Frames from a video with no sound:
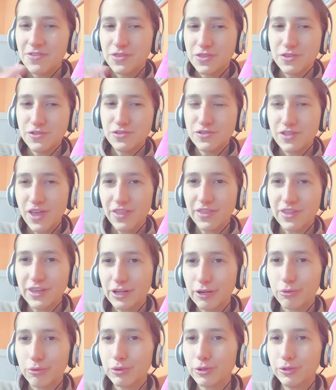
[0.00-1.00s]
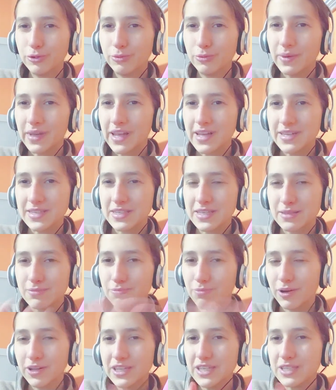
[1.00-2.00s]
nothing grew because these
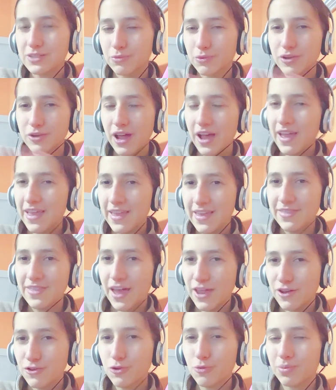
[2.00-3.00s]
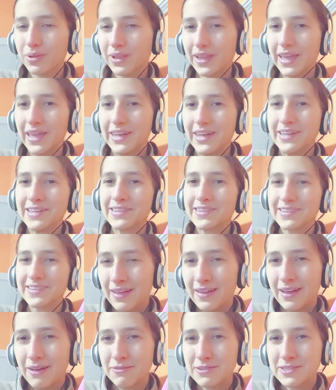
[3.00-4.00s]
bunnies were not in that new planet.
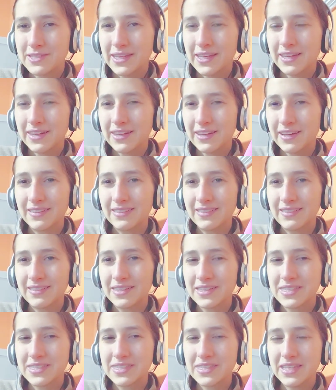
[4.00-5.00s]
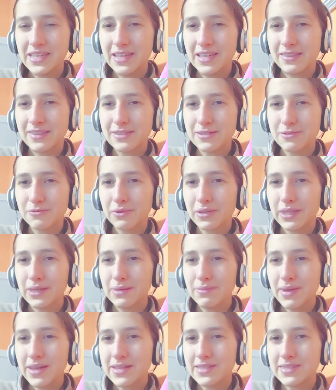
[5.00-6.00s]
I was like, it doesn't really
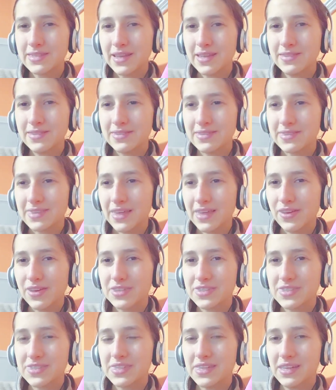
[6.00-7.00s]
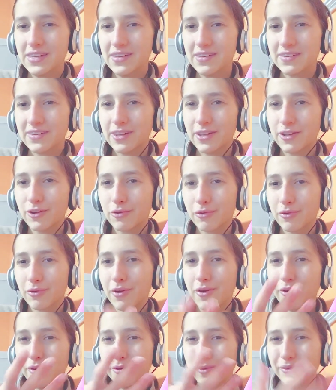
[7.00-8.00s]
make sense that a seed can
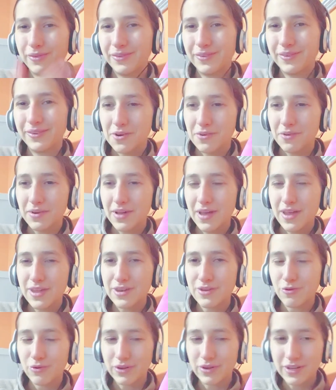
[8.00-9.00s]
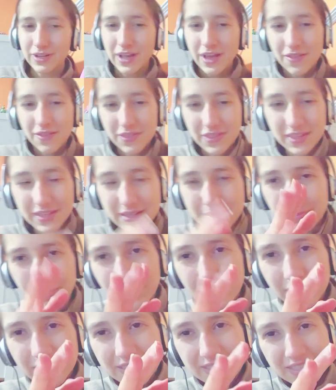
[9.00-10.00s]
grow. These
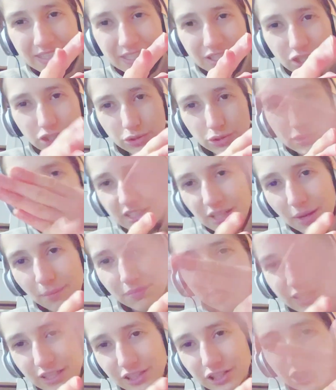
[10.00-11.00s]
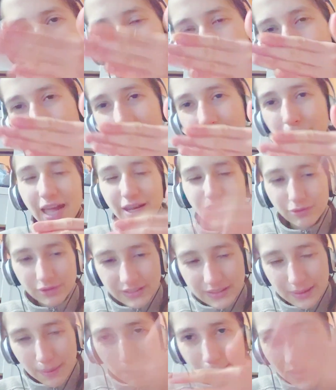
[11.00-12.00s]
bunnies need to do something to them in order
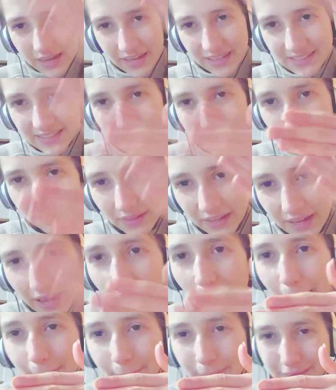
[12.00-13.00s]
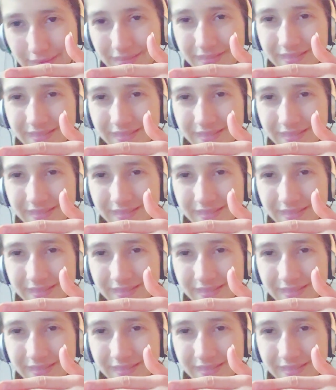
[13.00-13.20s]
to make something happen.